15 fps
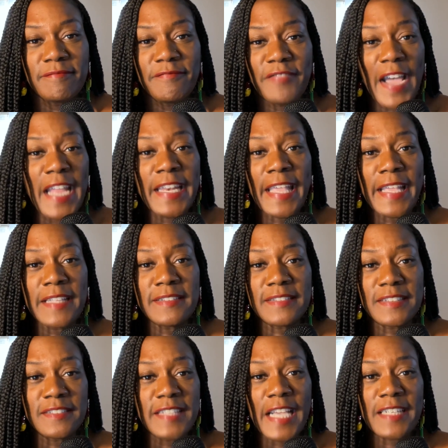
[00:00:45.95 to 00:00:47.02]
finance
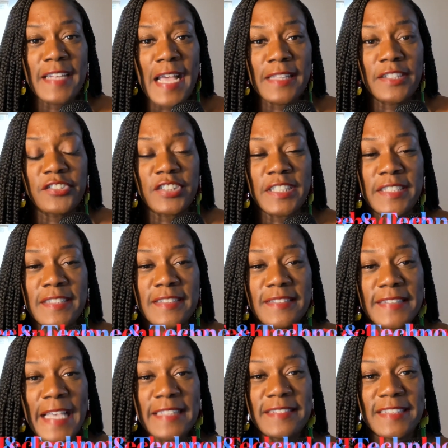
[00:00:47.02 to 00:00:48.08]
and technology
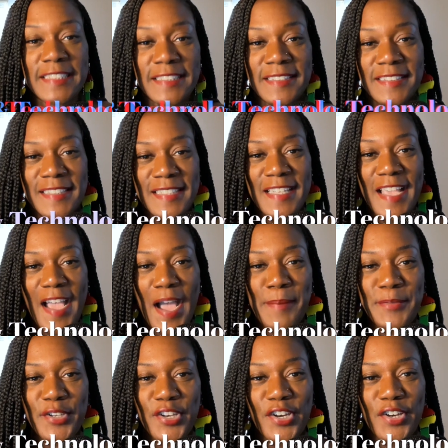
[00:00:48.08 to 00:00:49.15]
sexy. I'm
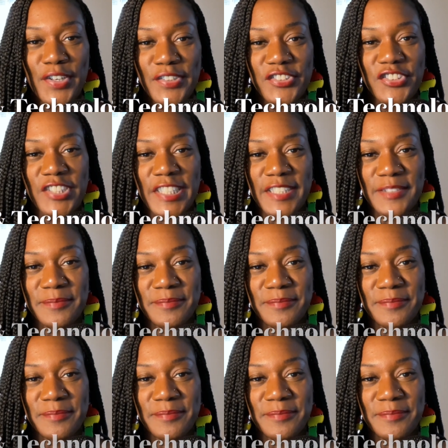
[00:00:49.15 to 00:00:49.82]
your girl G.